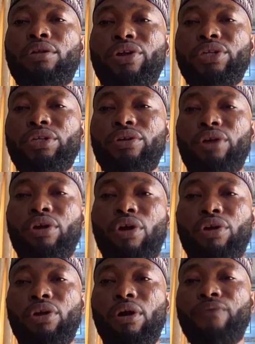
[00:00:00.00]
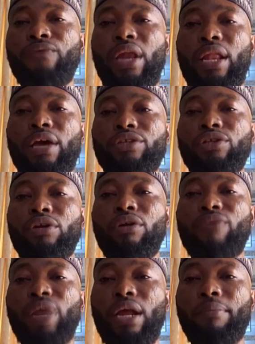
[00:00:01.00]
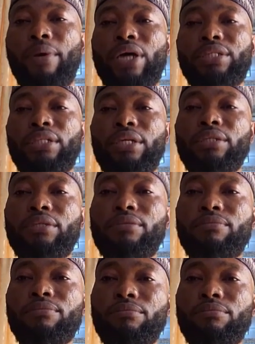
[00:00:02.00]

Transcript: during the runoff election of Adamawa State.